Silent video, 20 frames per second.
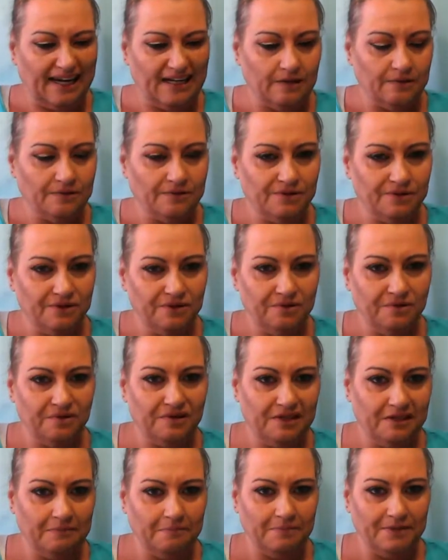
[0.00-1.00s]
I don't do
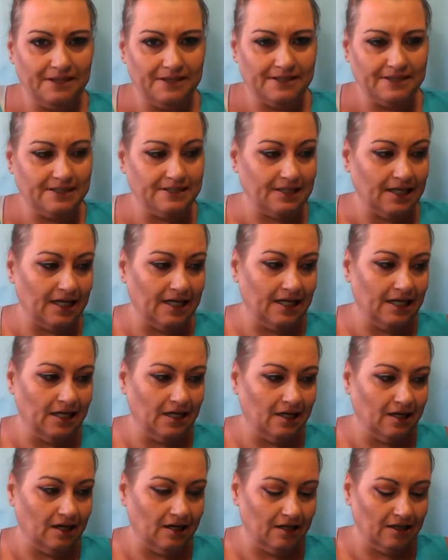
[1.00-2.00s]
thing pieces a
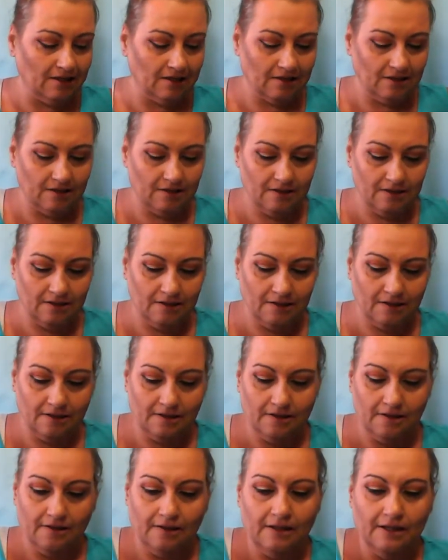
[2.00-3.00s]
lot,
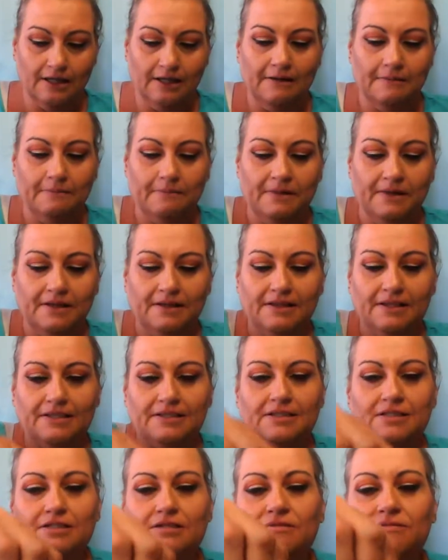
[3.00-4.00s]
but this is
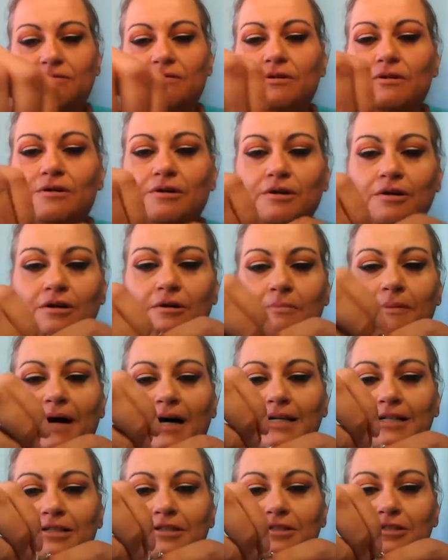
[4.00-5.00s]
for back to
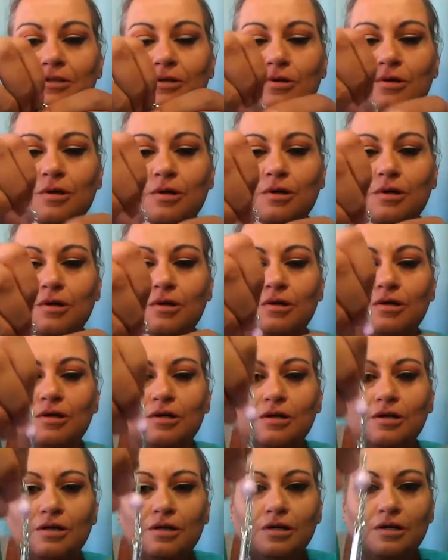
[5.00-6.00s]
school
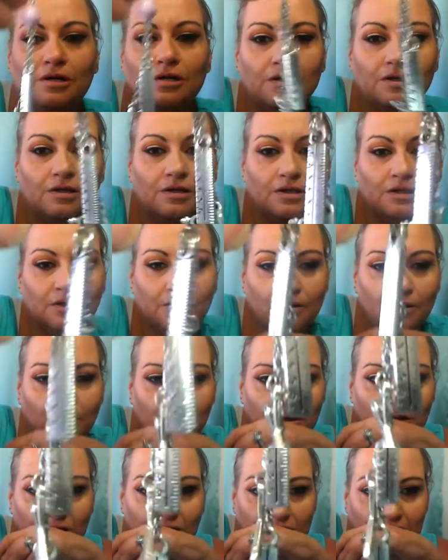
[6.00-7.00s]
or your
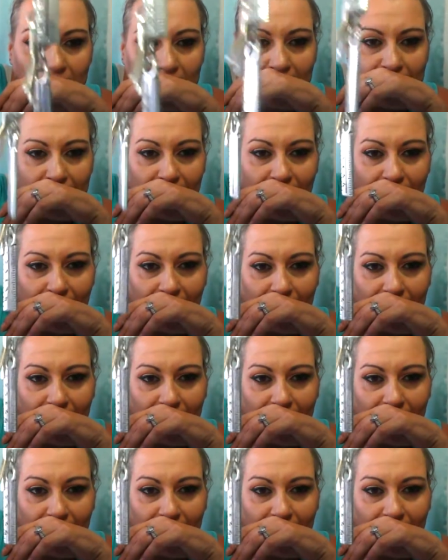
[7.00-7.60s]
teacher friends.